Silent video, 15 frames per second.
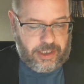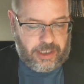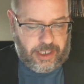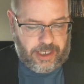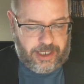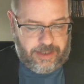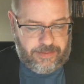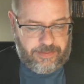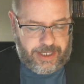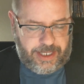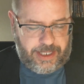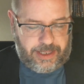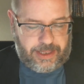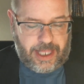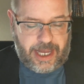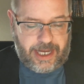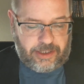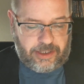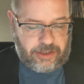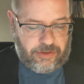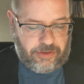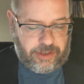The
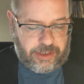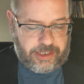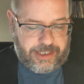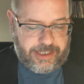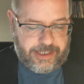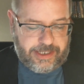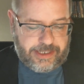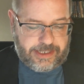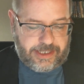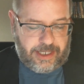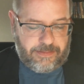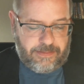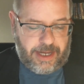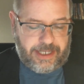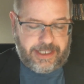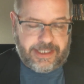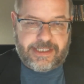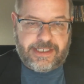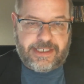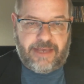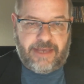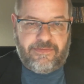line currently is minus
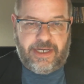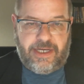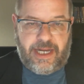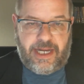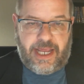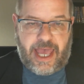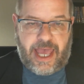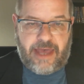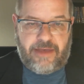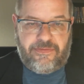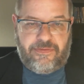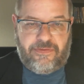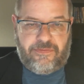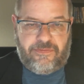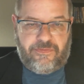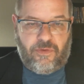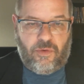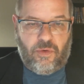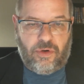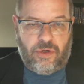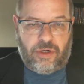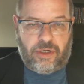7.5
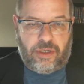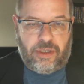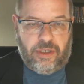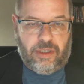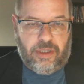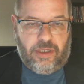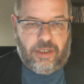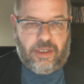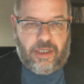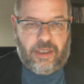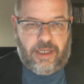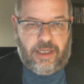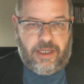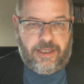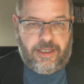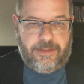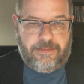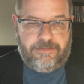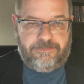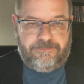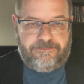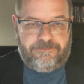for
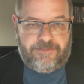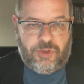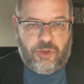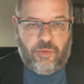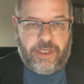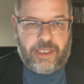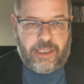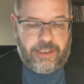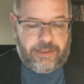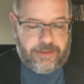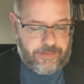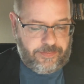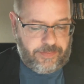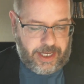New England,